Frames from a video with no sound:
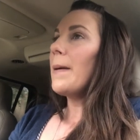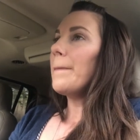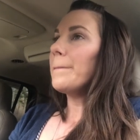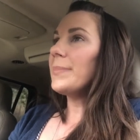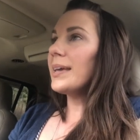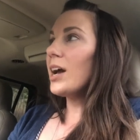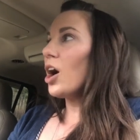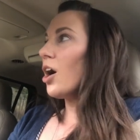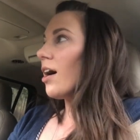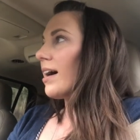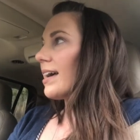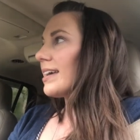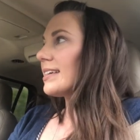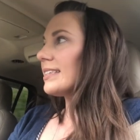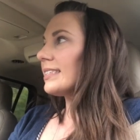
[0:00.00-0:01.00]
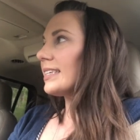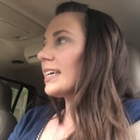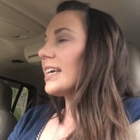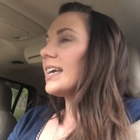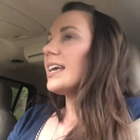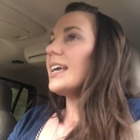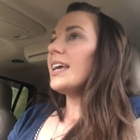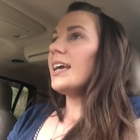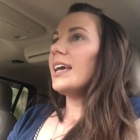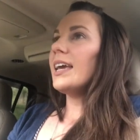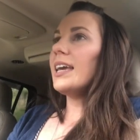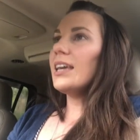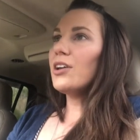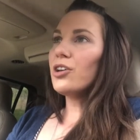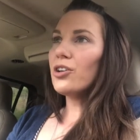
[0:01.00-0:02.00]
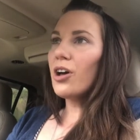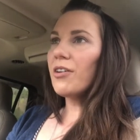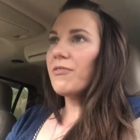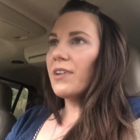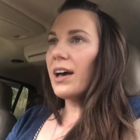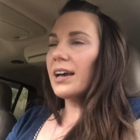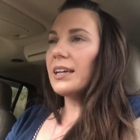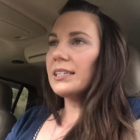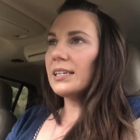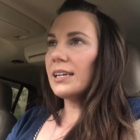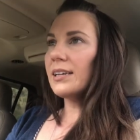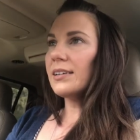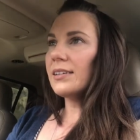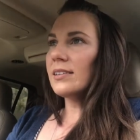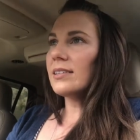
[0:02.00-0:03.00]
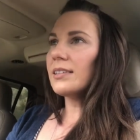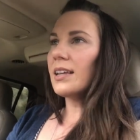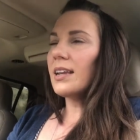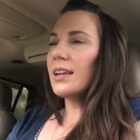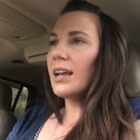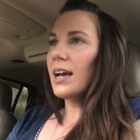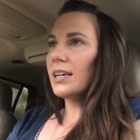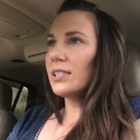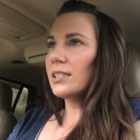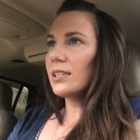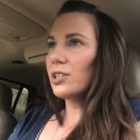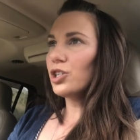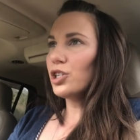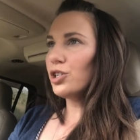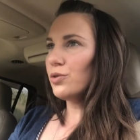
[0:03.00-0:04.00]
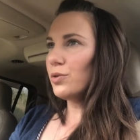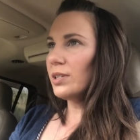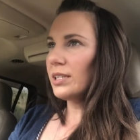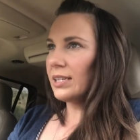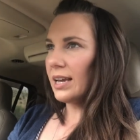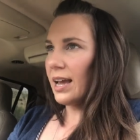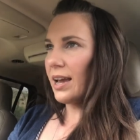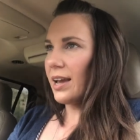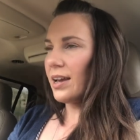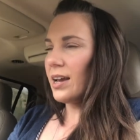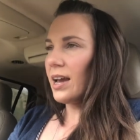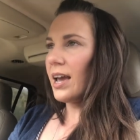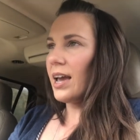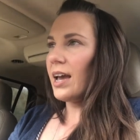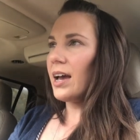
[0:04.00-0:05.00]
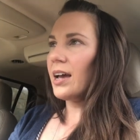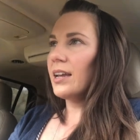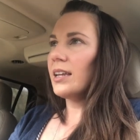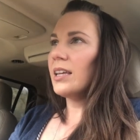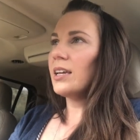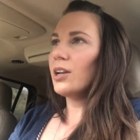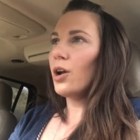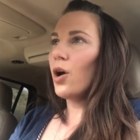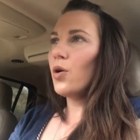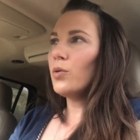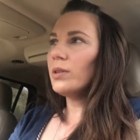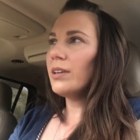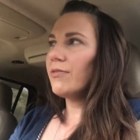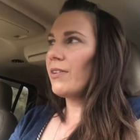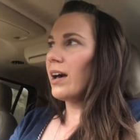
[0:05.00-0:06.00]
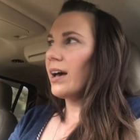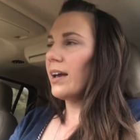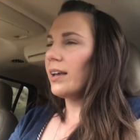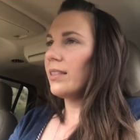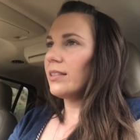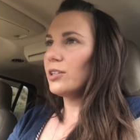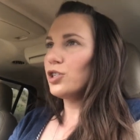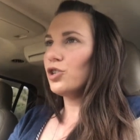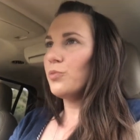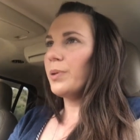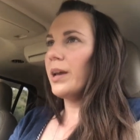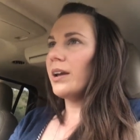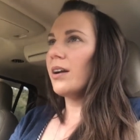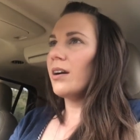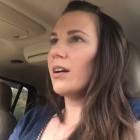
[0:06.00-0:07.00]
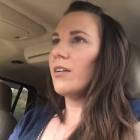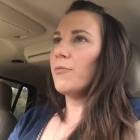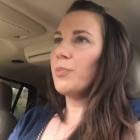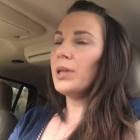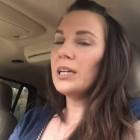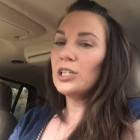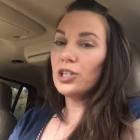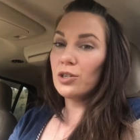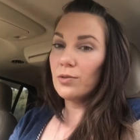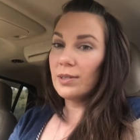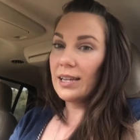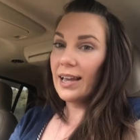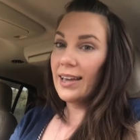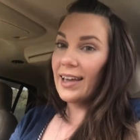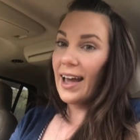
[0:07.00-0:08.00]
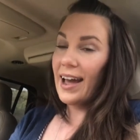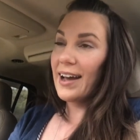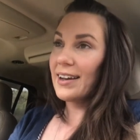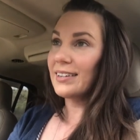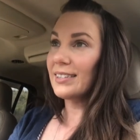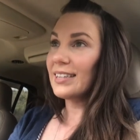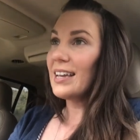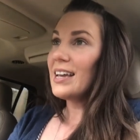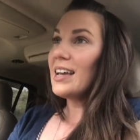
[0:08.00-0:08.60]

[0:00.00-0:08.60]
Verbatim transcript: because he could not find his nice shoes today, and he can only find the two pair of play shoes that he has.